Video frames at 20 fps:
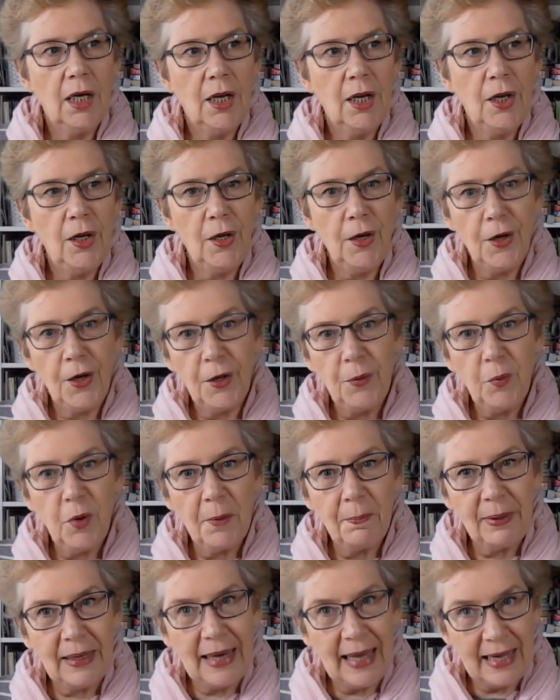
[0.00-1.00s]
Learn
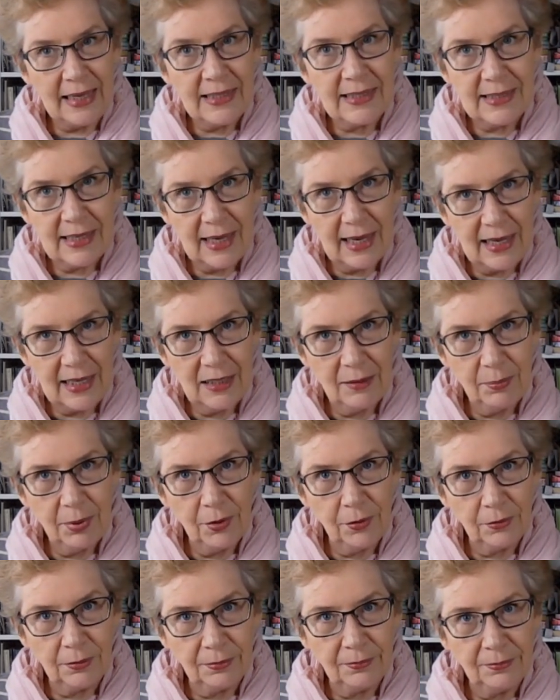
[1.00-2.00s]
what plants are
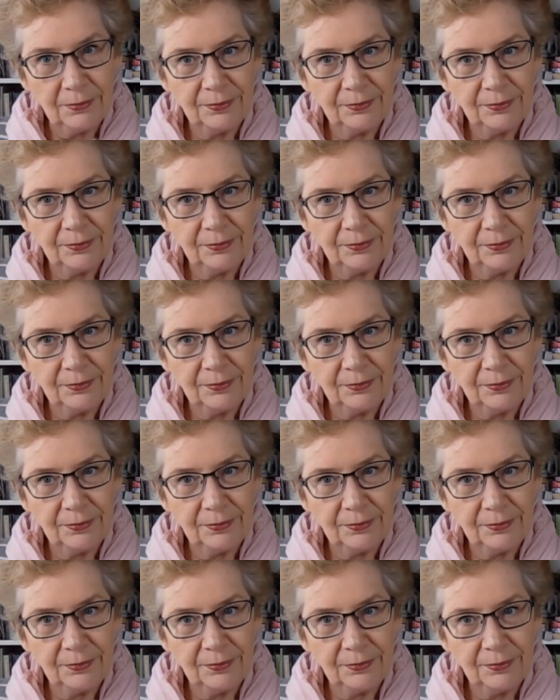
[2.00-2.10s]
edible